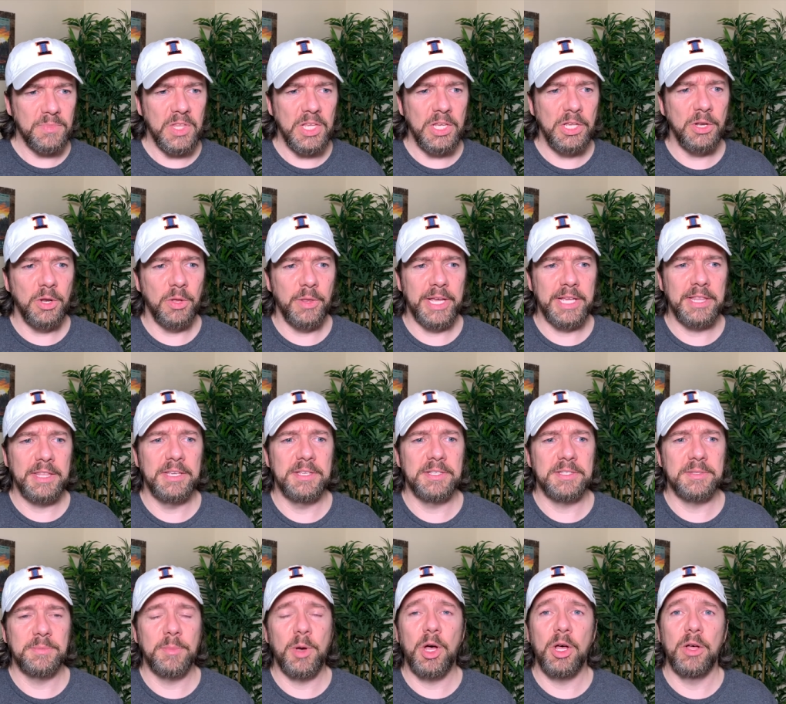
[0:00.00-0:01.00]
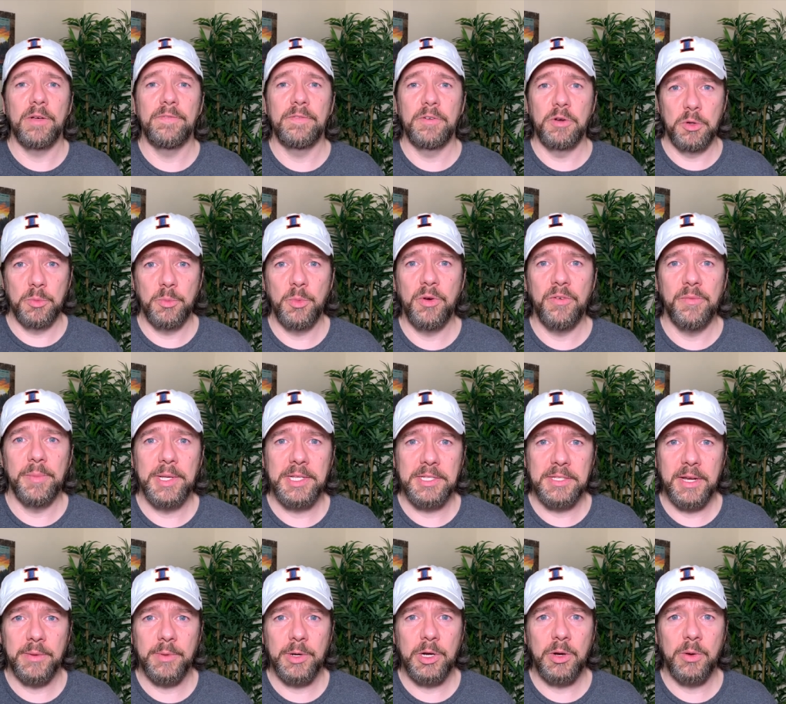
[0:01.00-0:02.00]
like these small food movements
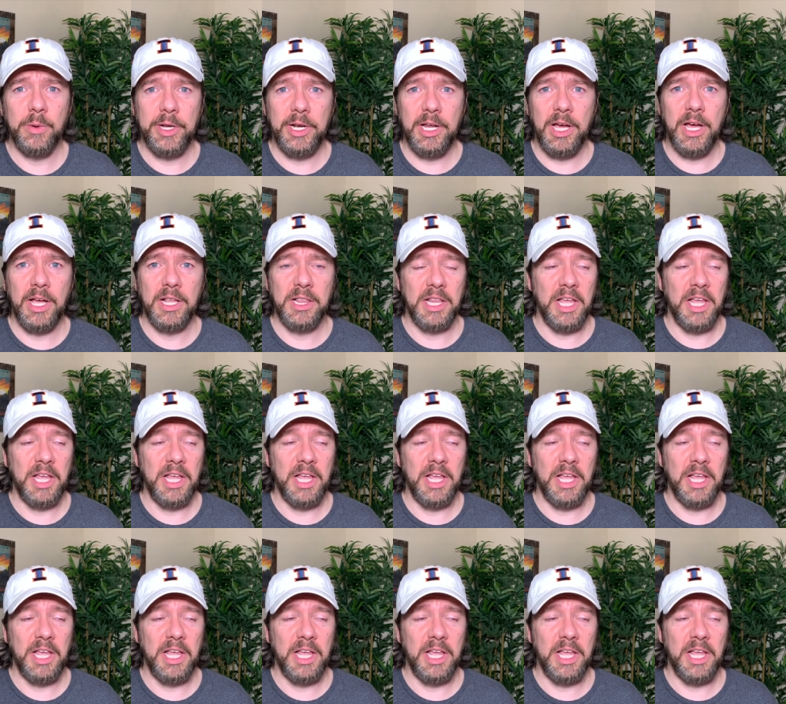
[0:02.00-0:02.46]
that were going on.